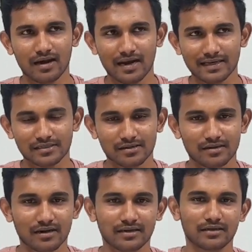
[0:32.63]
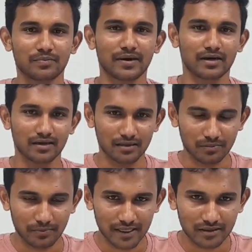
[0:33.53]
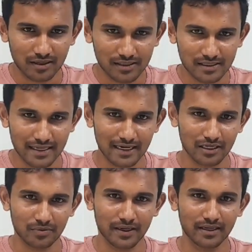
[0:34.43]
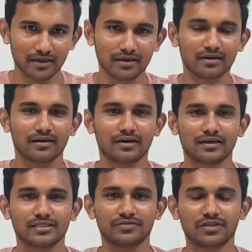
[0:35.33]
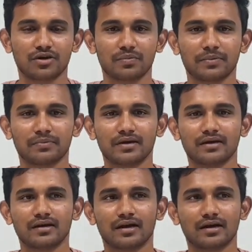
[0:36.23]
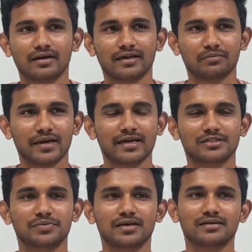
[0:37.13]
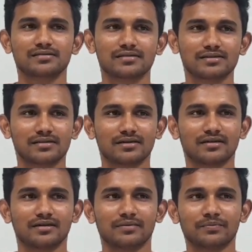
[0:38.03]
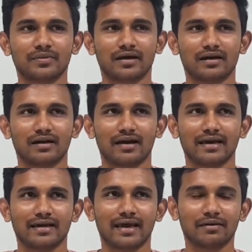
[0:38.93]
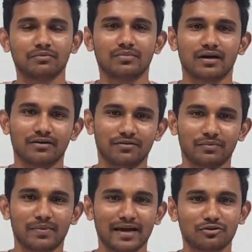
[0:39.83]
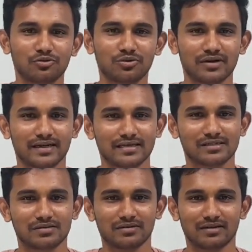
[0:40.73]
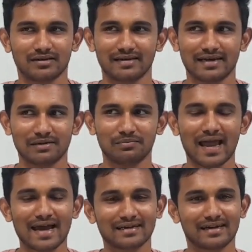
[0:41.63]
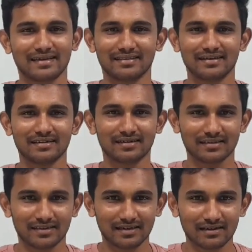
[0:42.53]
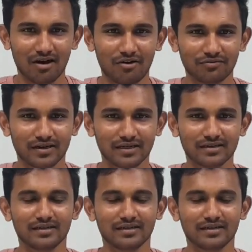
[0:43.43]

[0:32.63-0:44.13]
Alex sir, and Python is taken by Jeevitha ma'am. In my experience, I came from Bangalore. It's really blank, I think. Then after